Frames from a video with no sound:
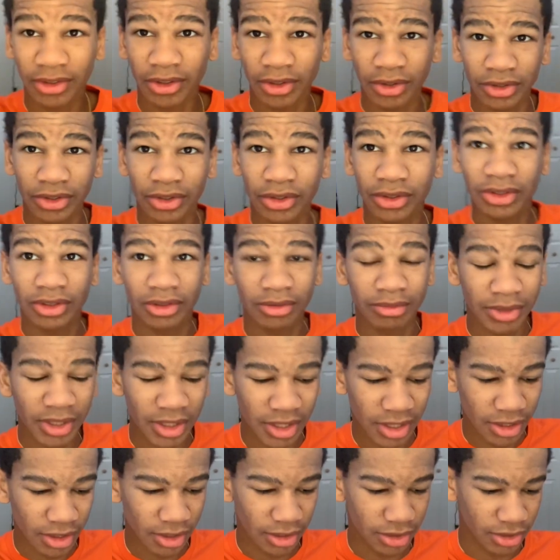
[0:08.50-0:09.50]
no social
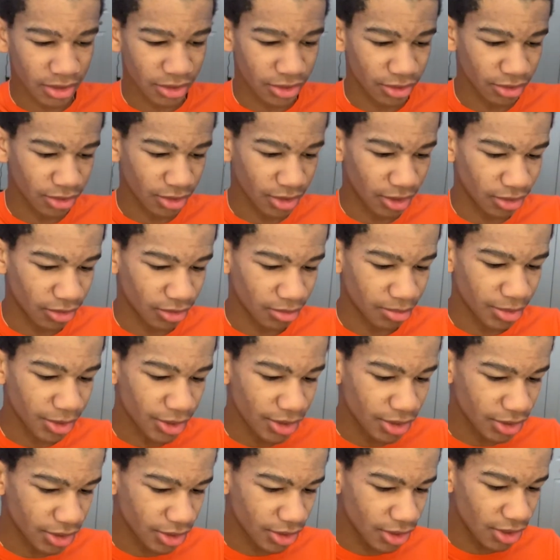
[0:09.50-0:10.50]
media, still no
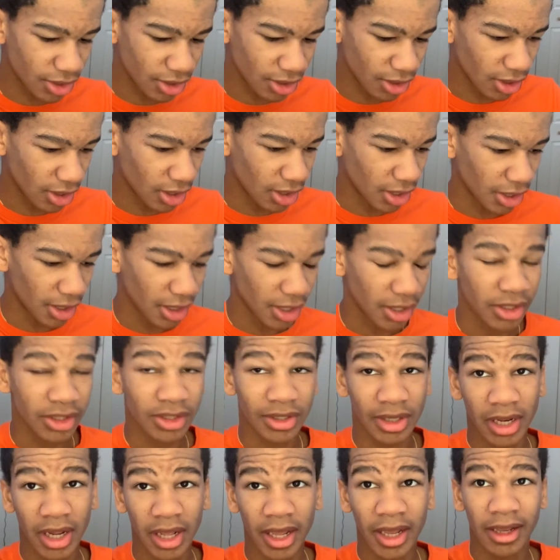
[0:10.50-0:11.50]
P C.
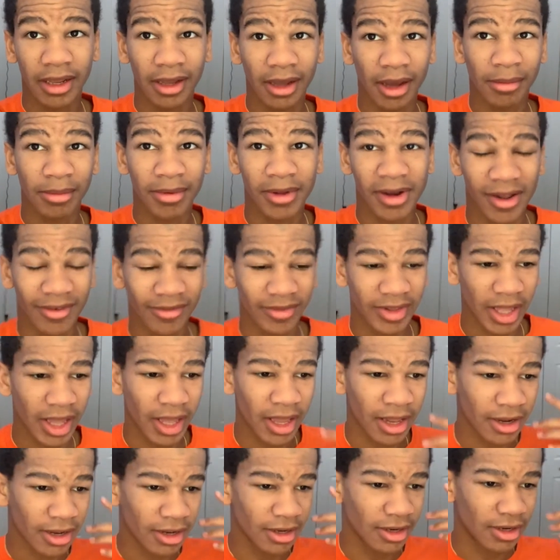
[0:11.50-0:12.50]
Today, I'm gonna have to
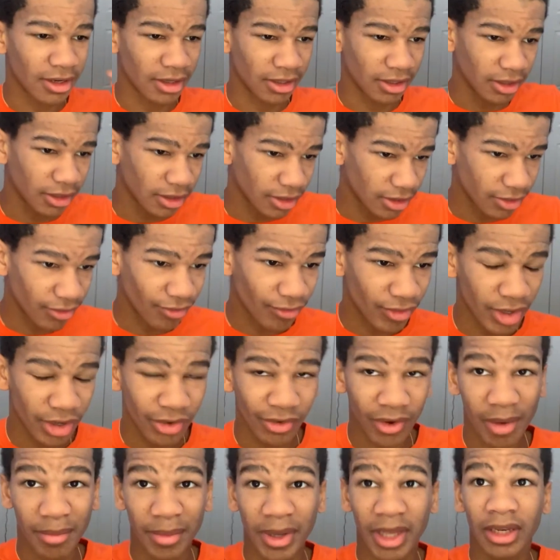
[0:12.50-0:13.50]
edit the
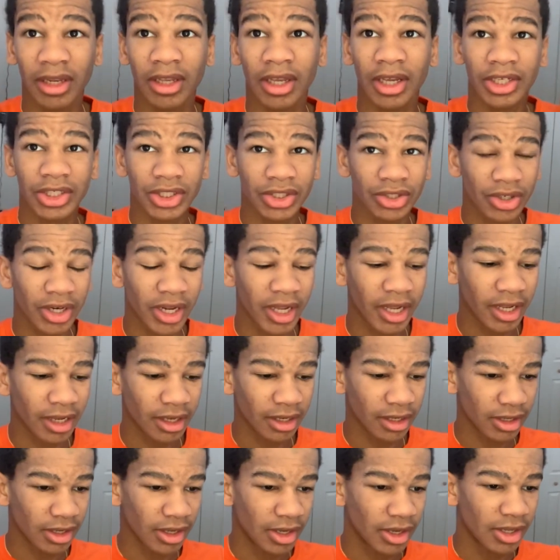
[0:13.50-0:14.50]
video I made yesterday.
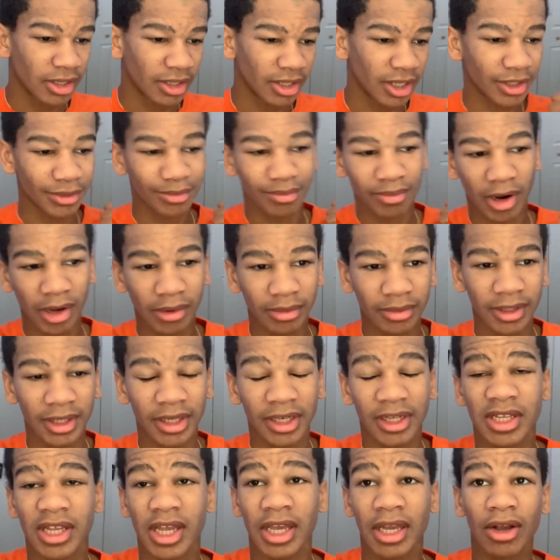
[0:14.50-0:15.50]
That's probably
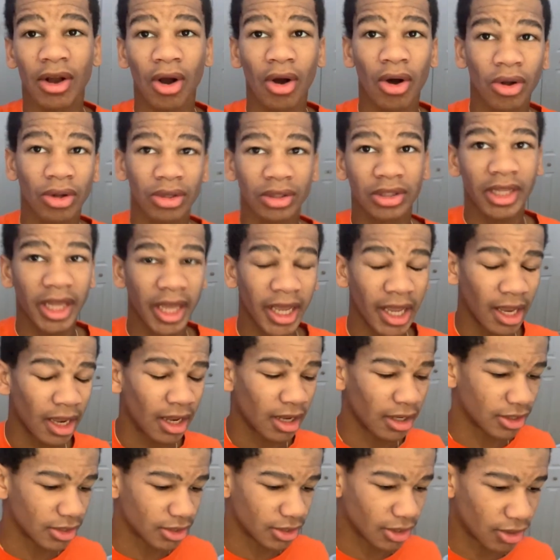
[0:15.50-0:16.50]
gonna take all day,
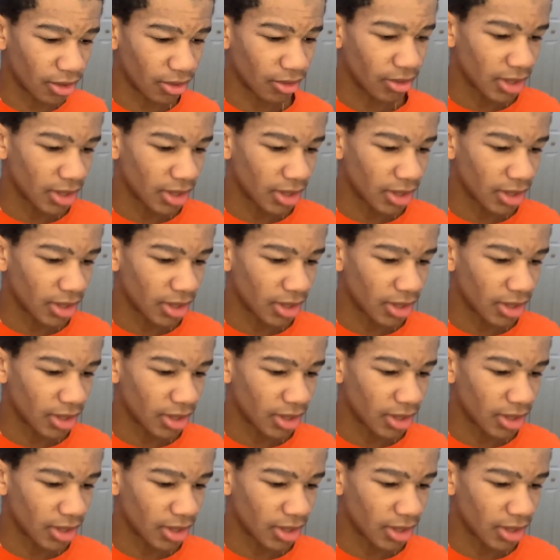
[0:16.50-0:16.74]
so